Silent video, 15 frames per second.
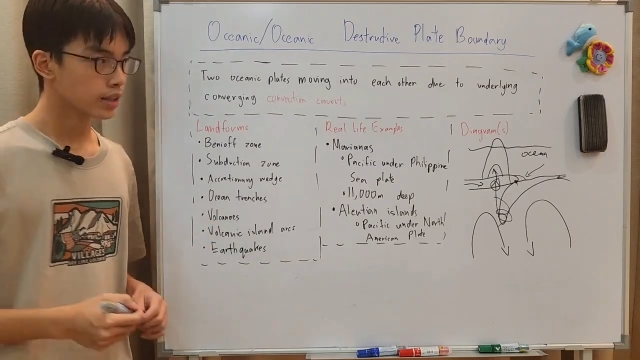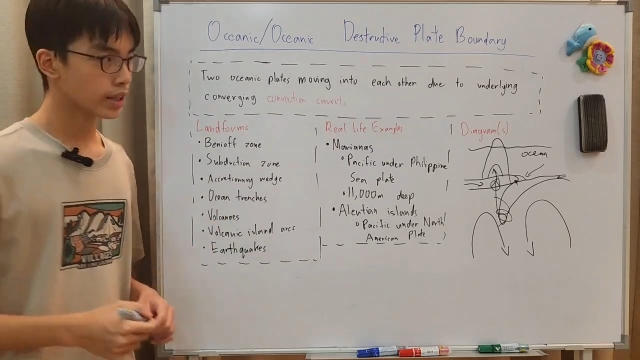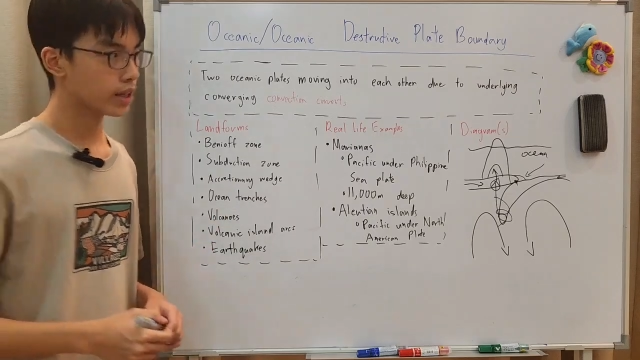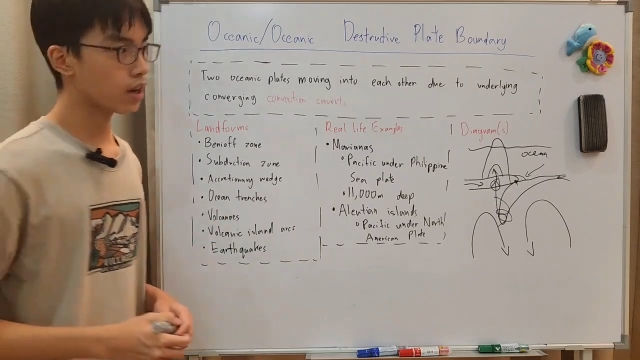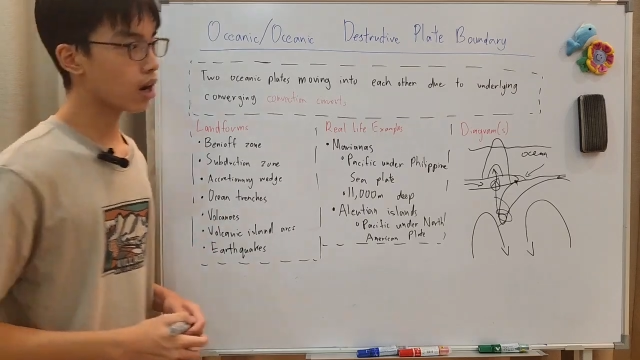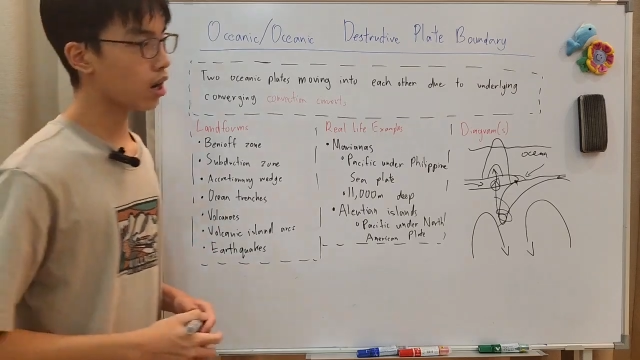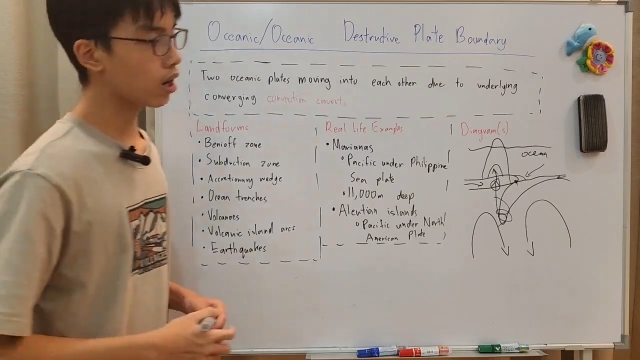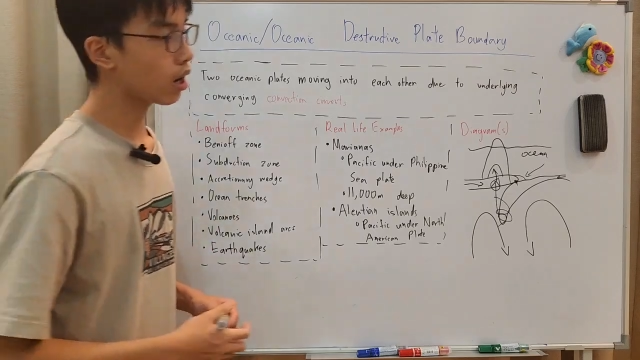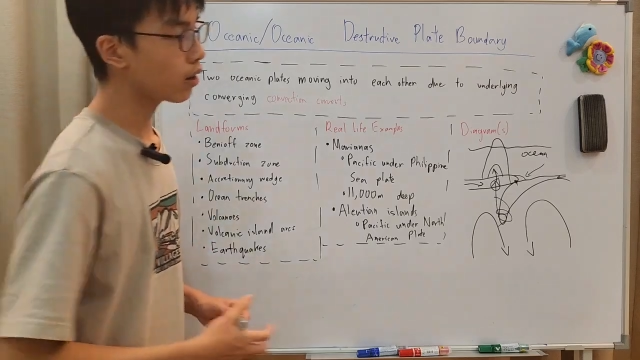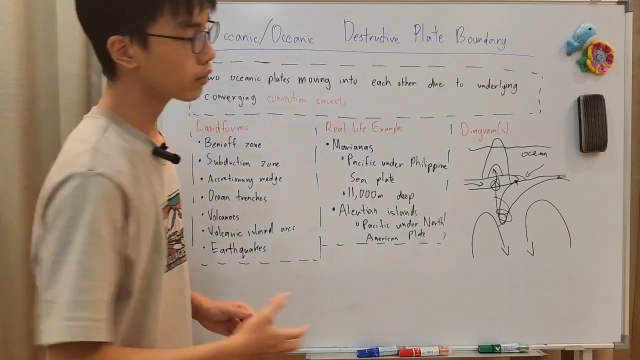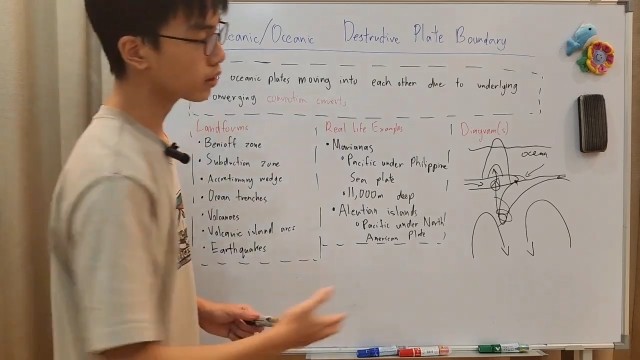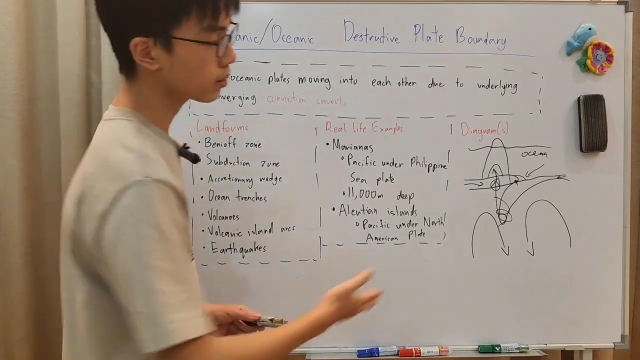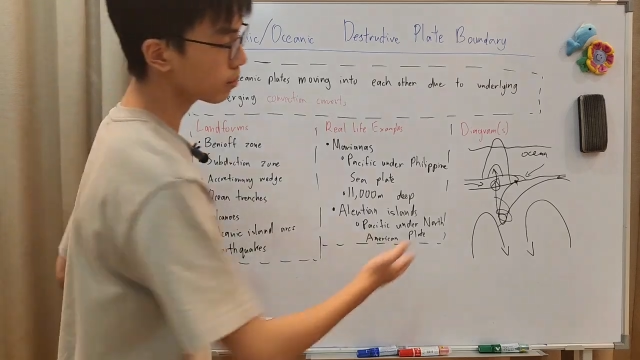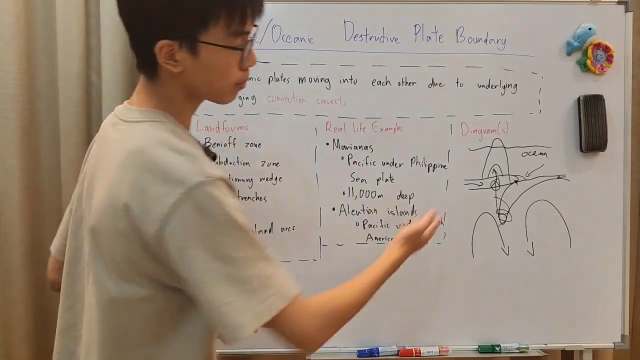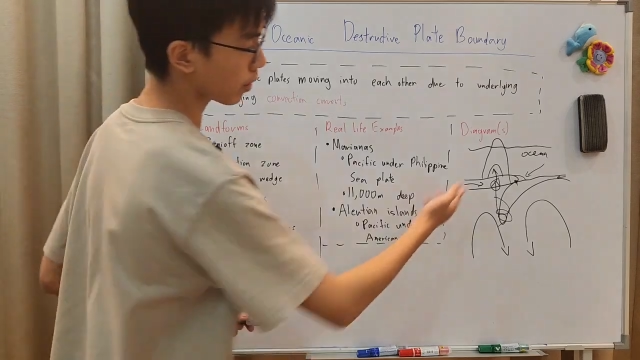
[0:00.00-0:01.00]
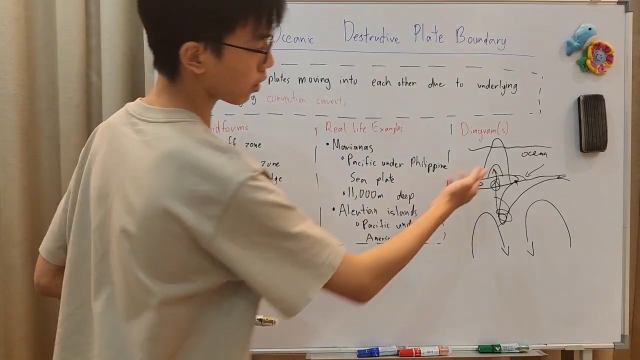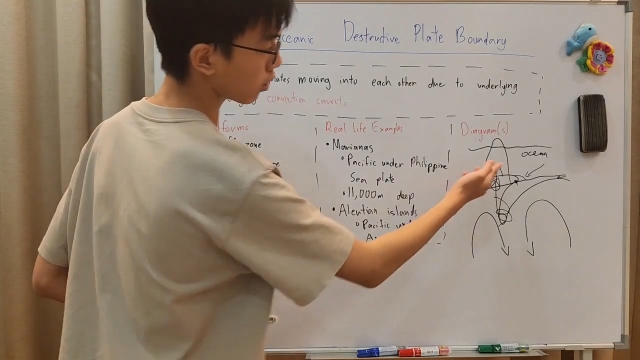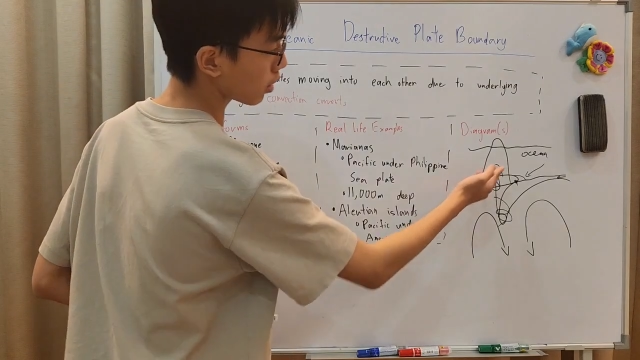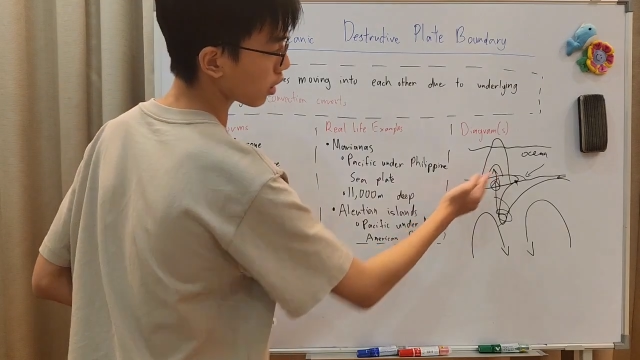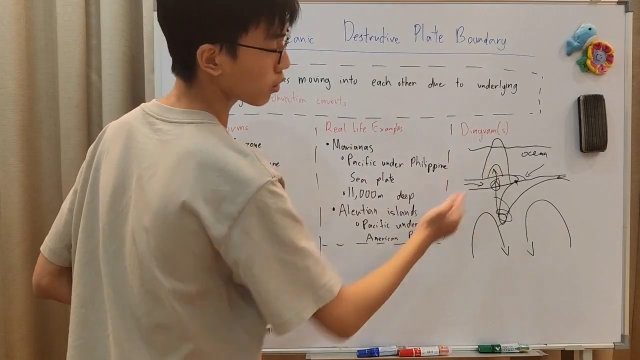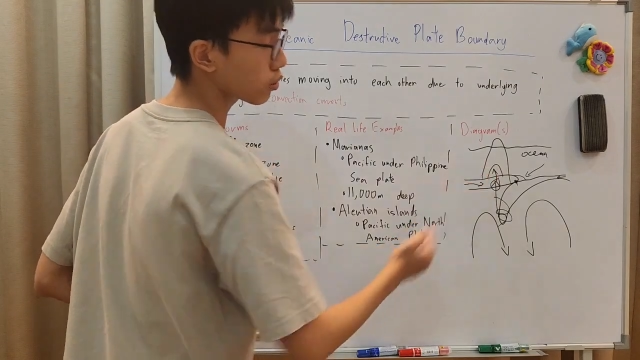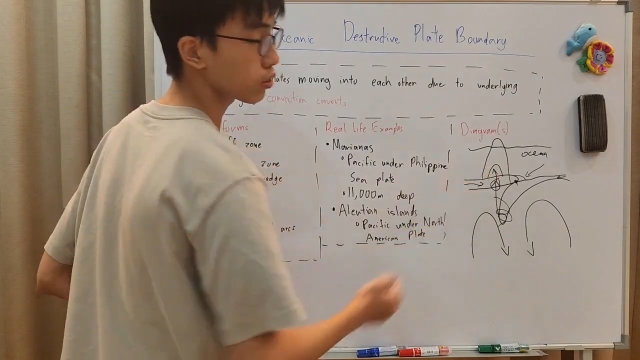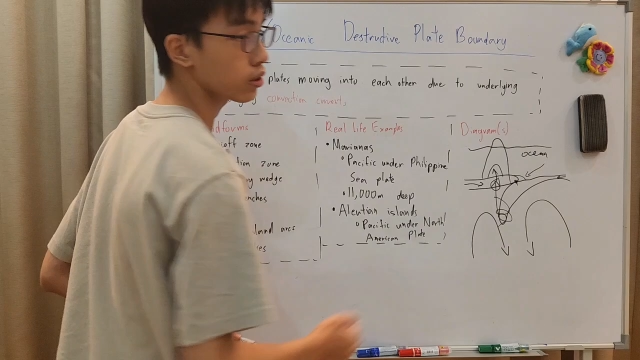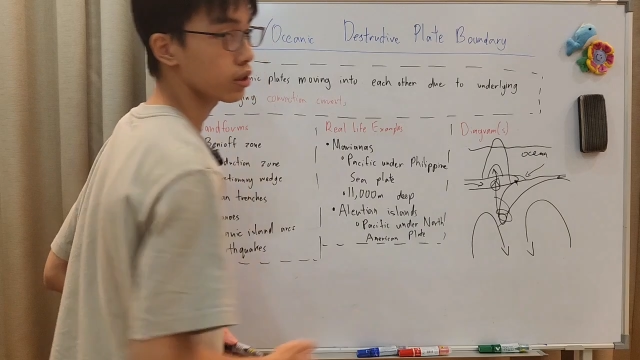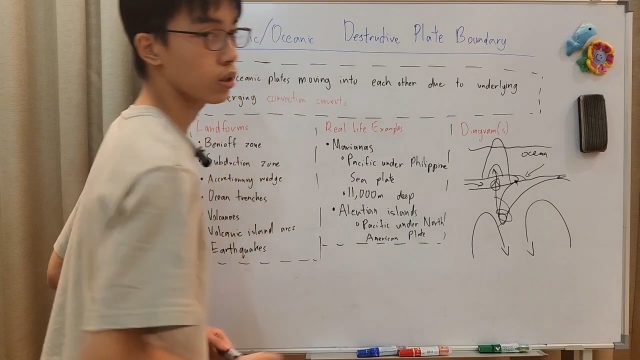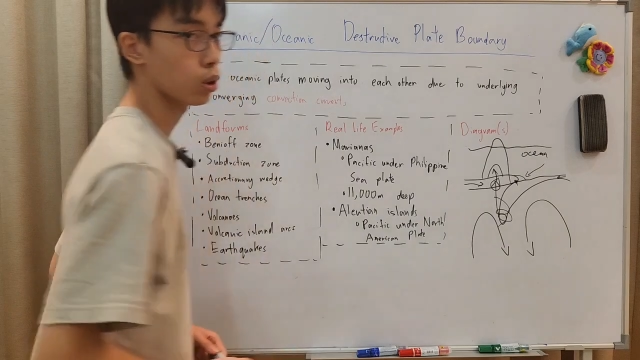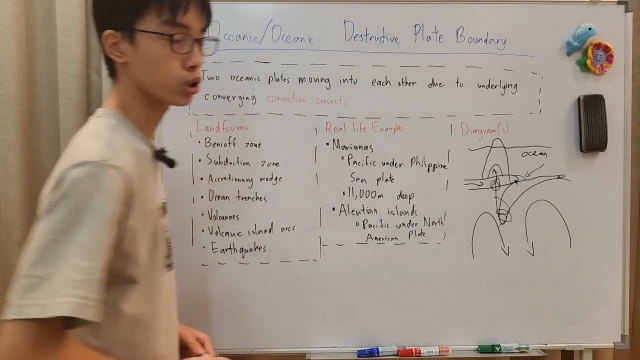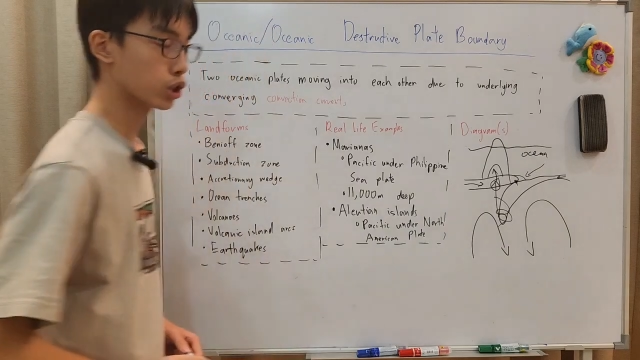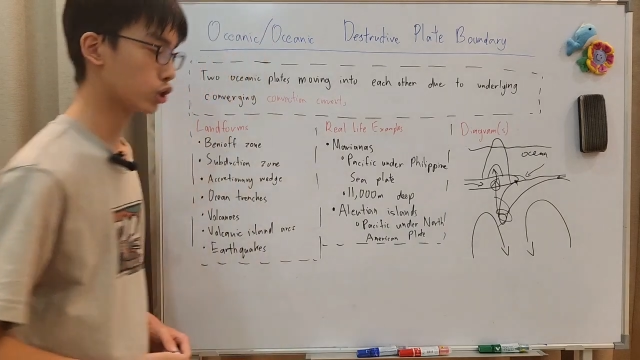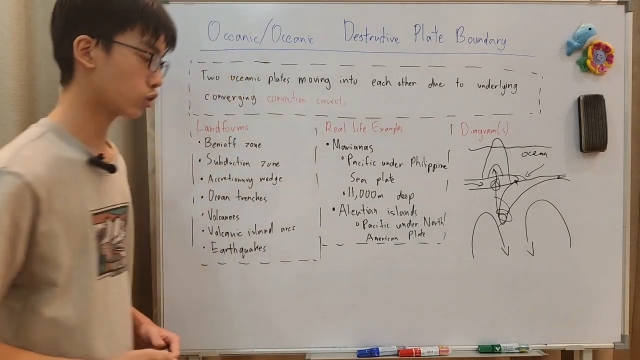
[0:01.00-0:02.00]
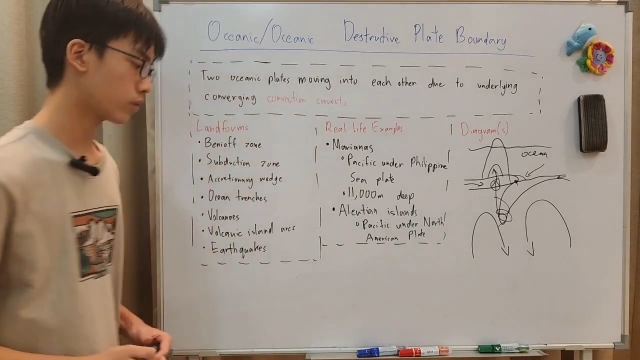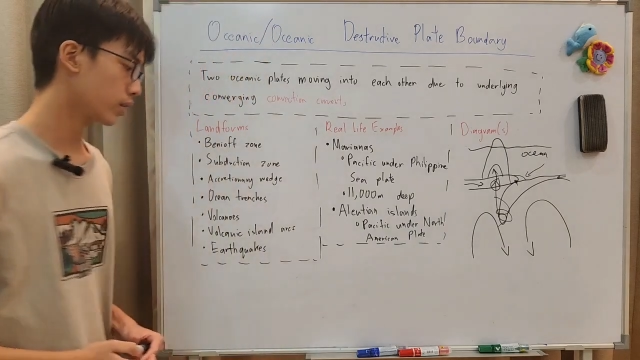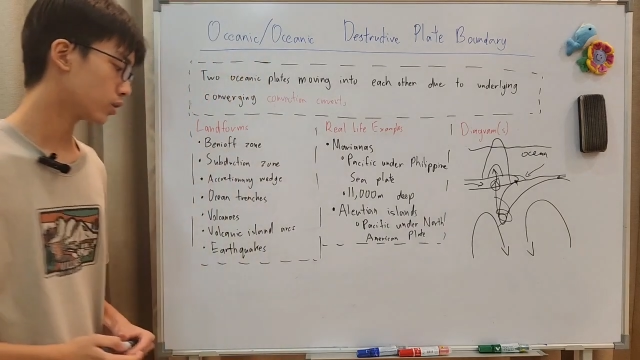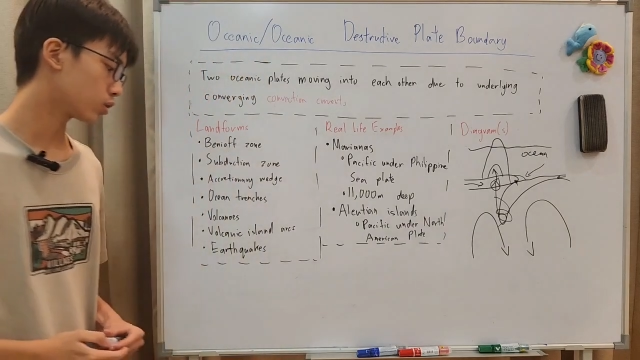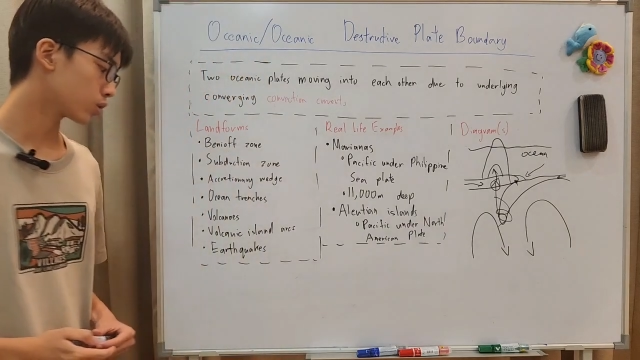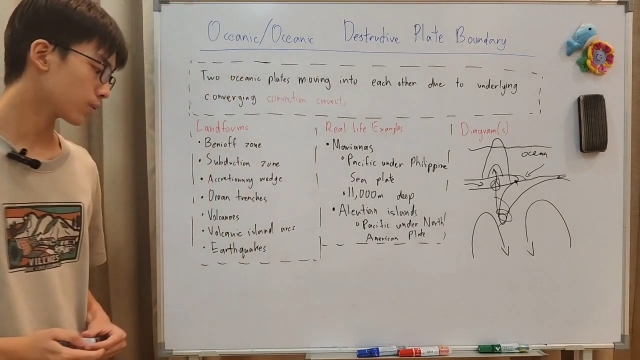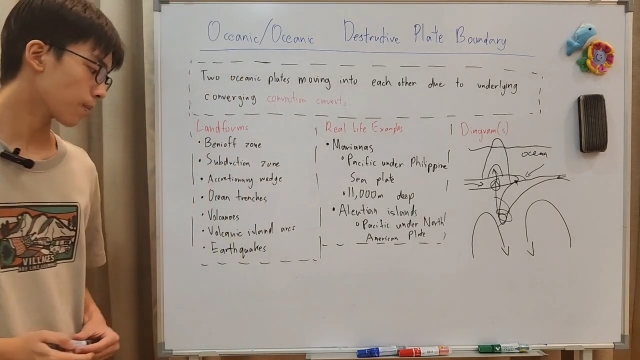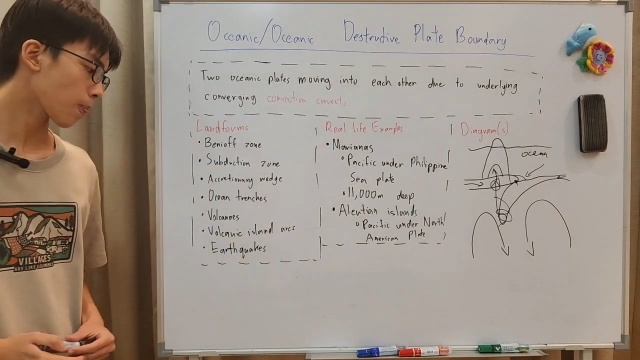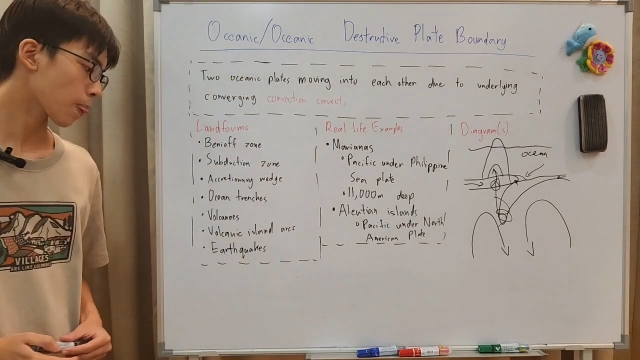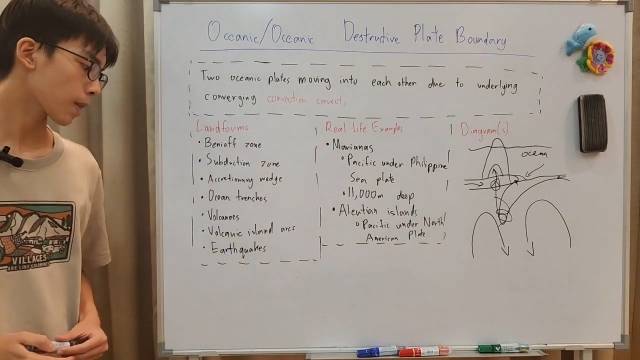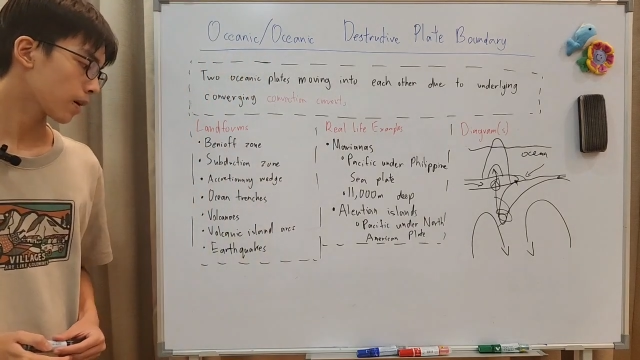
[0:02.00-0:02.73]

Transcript: They are often parallel to the ocean trench.